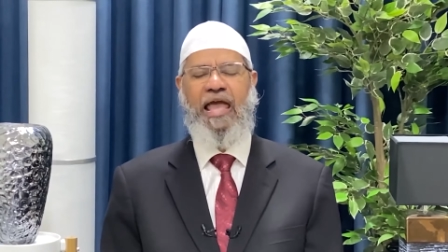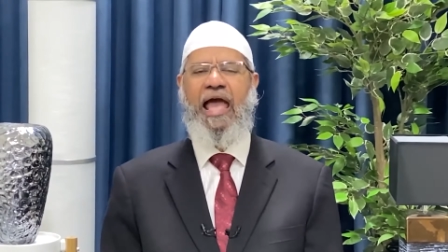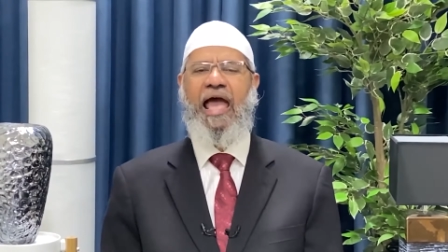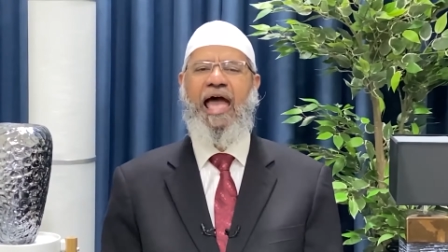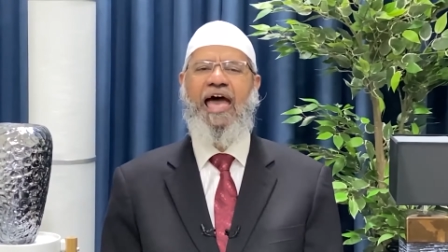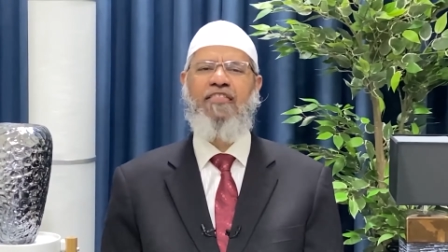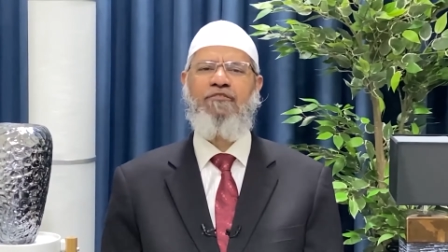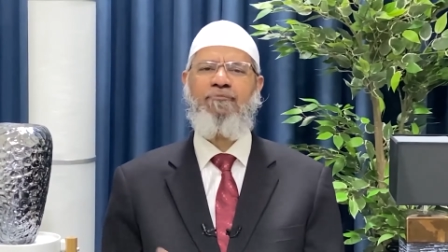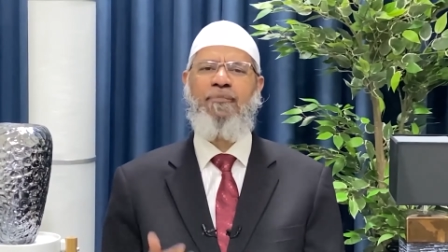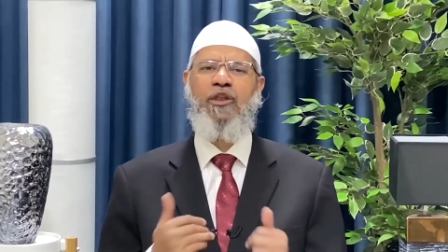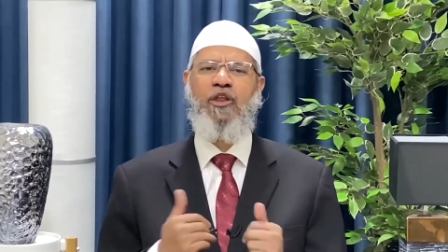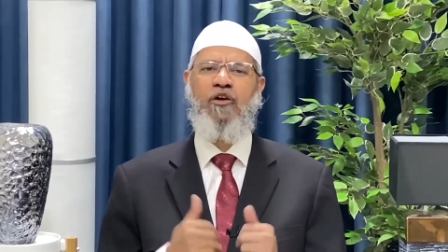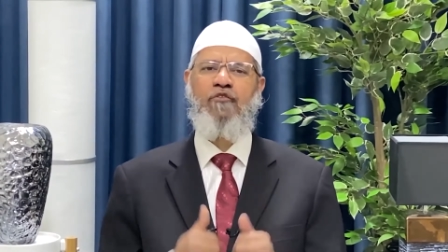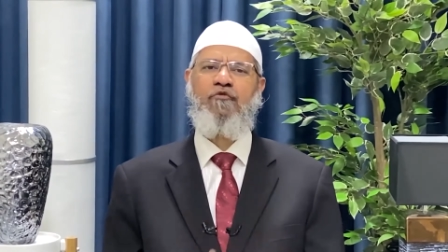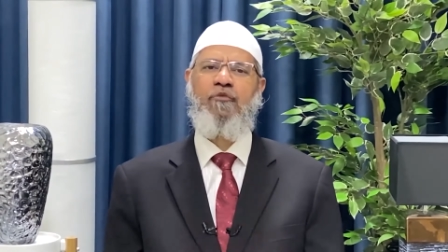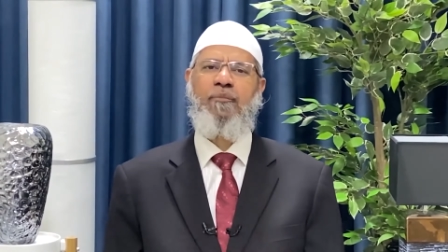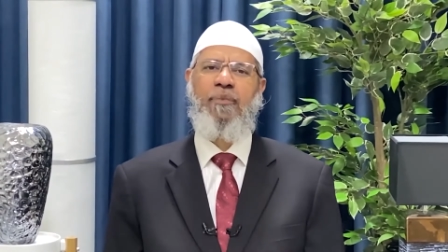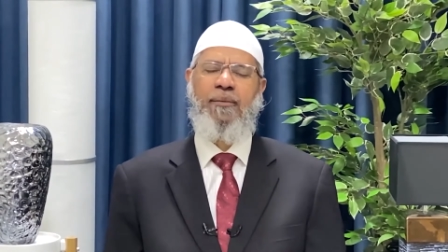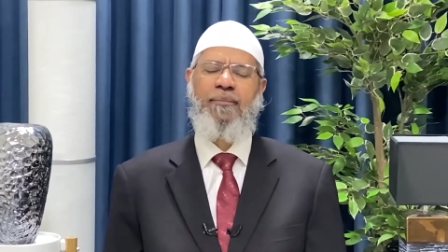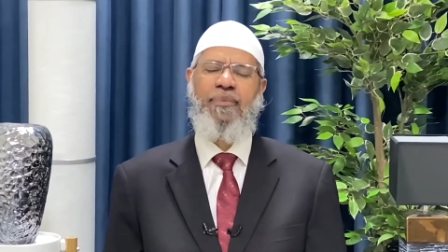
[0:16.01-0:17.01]
As many
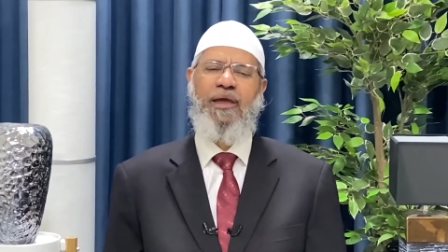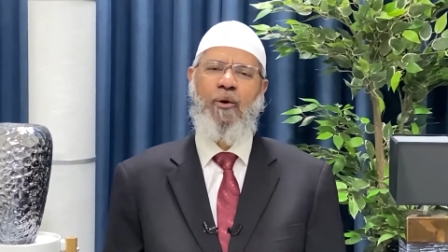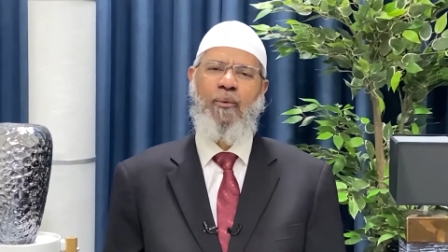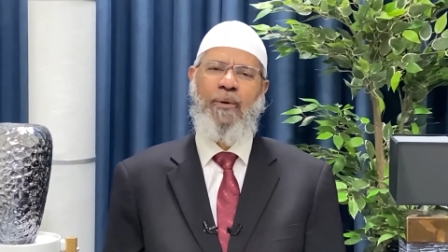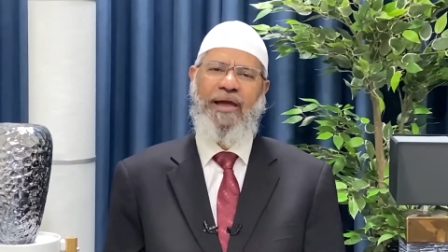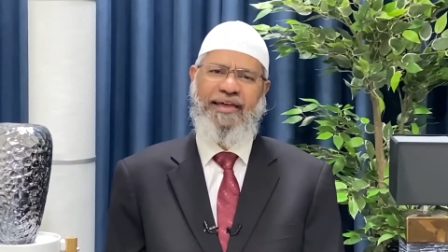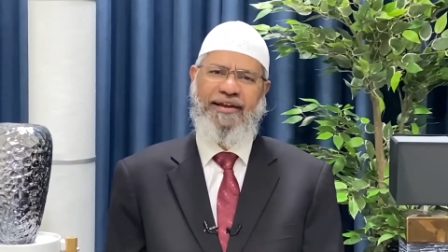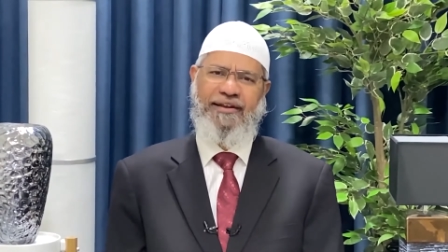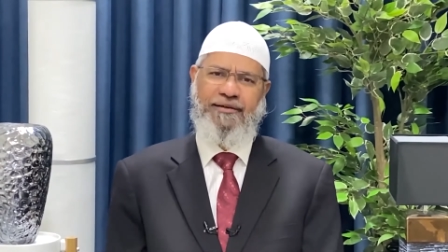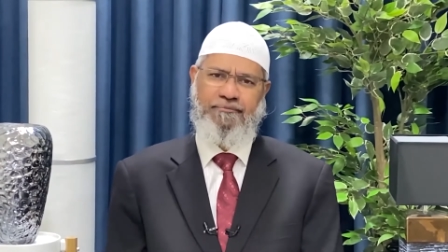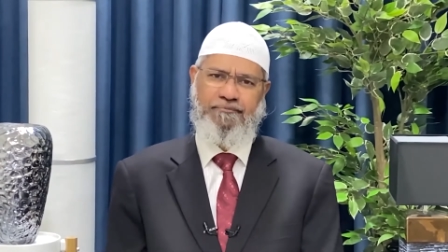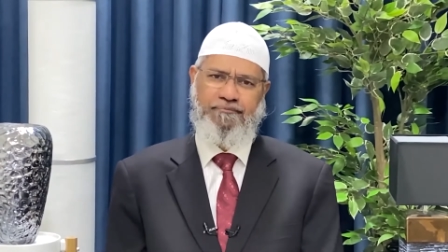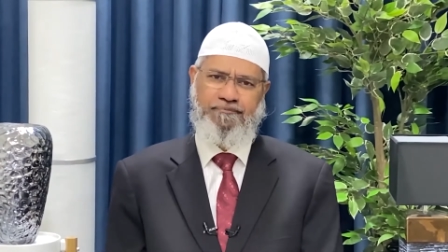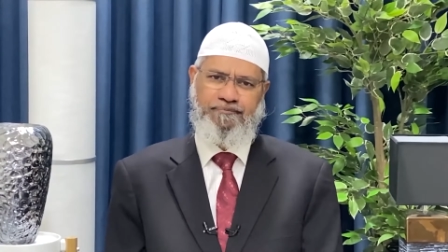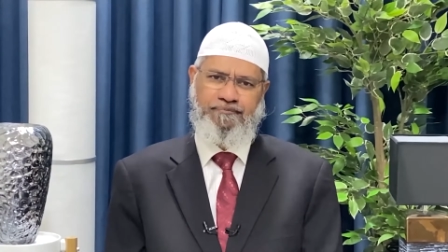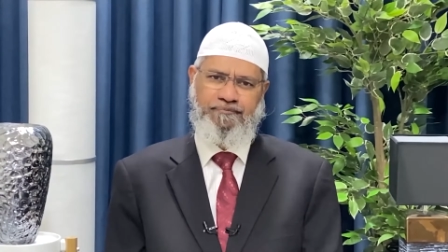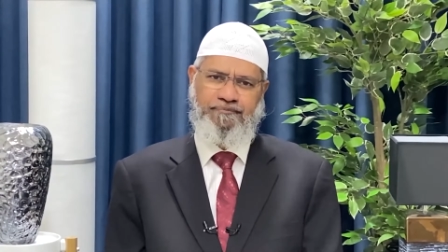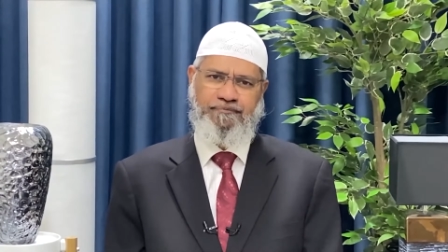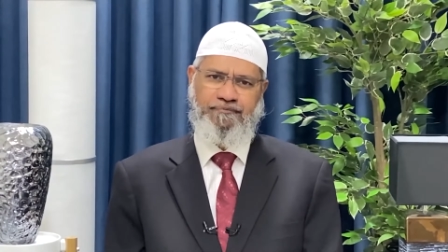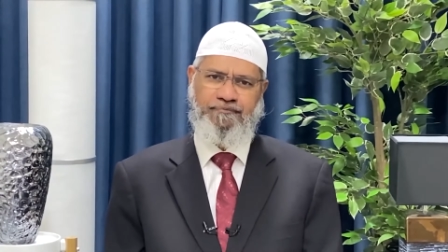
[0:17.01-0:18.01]
of you may be aware,
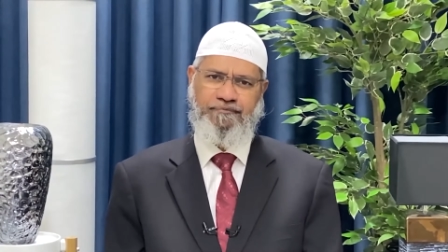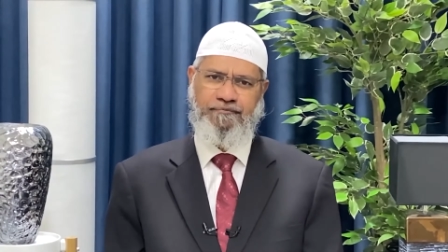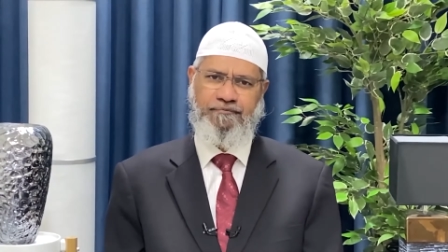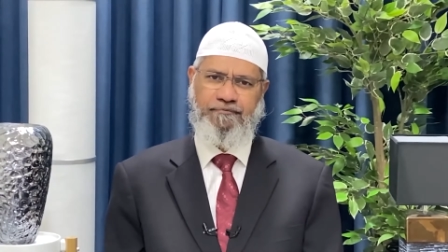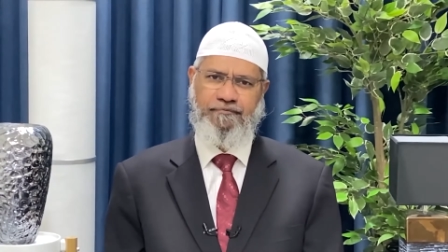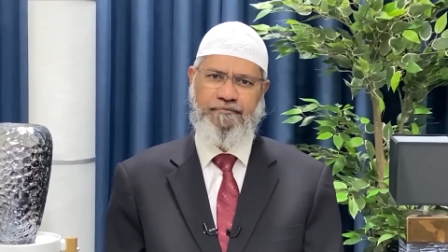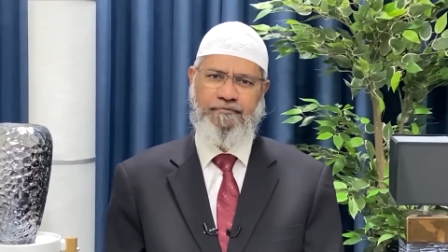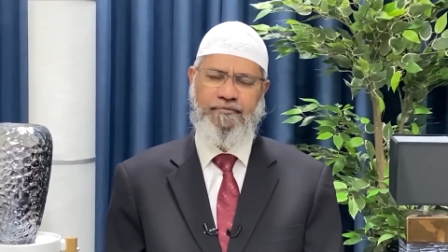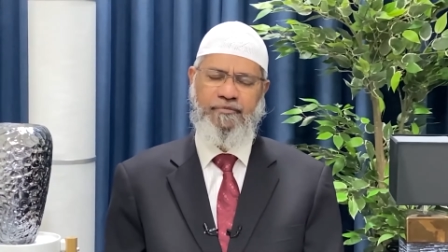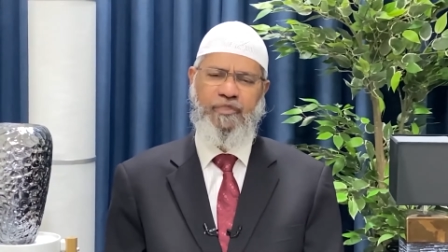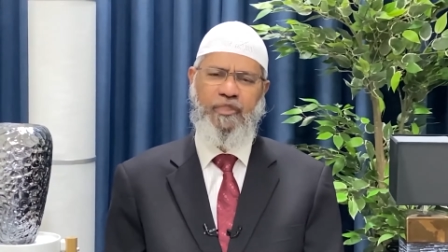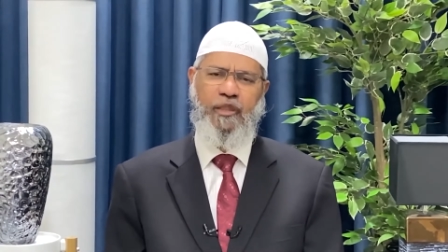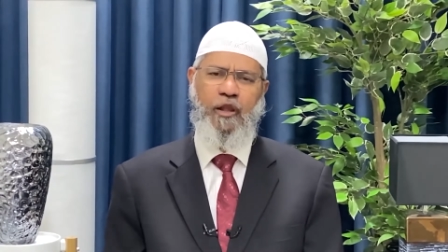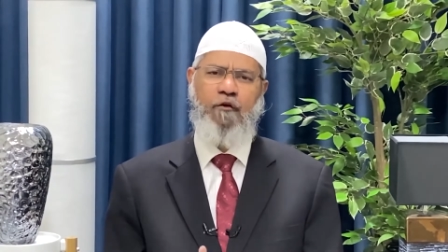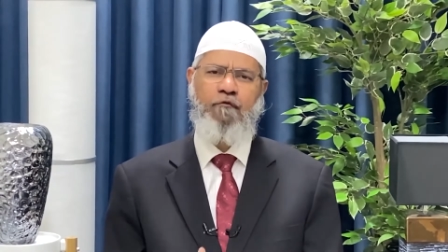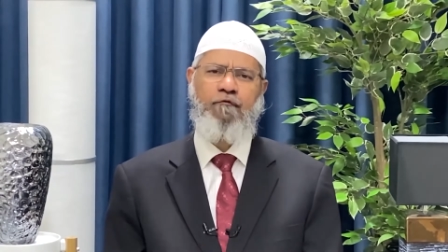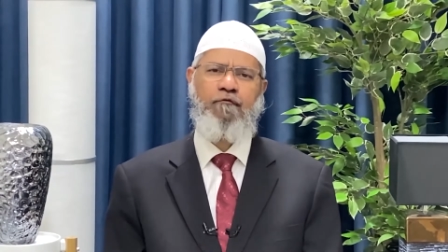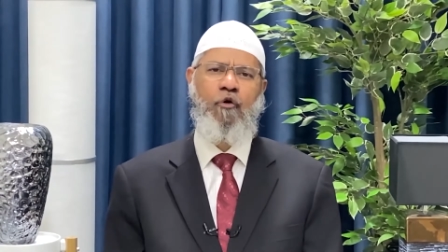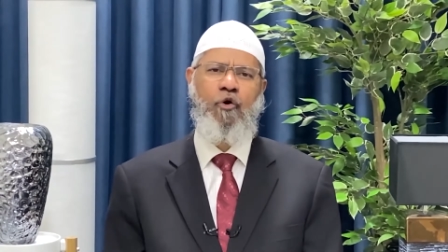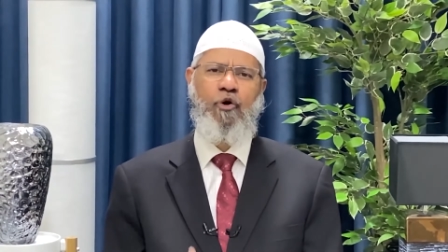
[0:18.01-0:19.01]

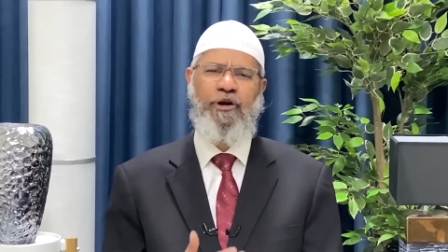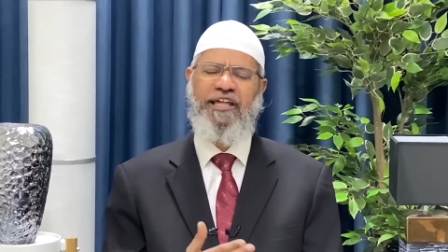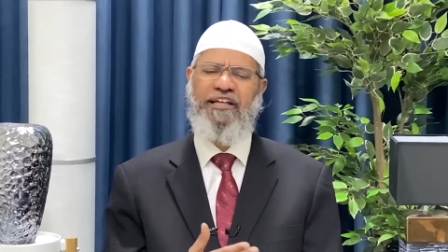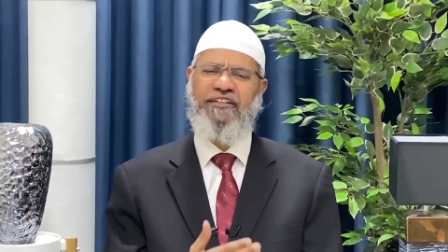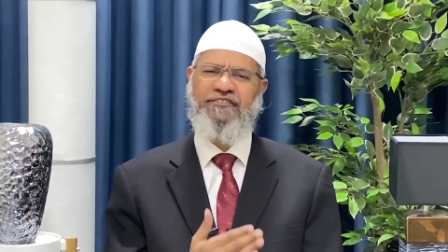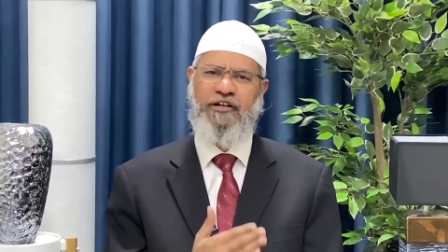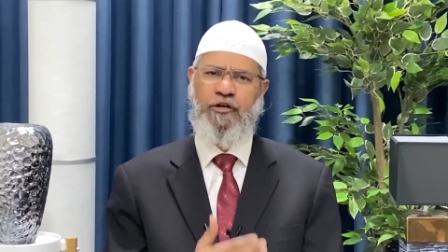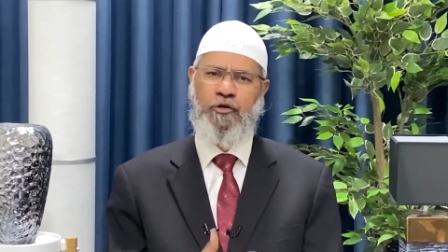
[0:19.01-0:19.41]
four days